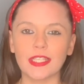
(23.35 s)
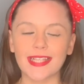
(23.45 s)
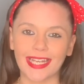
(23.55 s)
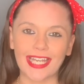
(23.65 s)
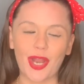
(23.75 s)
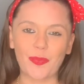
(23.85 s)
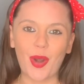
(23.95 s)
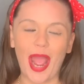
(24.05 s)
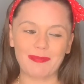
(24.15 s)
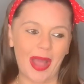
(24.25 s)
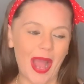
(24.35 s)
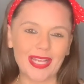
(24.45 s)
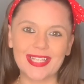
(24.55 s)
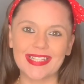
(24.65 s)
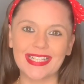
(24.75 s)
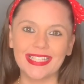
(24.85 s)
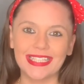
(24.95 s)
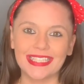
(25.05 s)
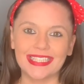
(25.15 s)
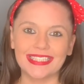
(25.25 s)
Sadly, not Primark, because
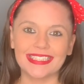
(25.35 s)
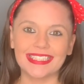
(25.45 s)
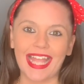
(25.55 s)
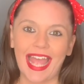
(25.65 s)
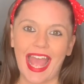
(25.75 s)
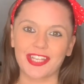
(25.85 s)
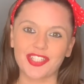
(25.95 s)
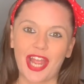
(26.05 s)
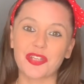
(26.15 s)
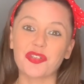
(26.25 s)
hashtag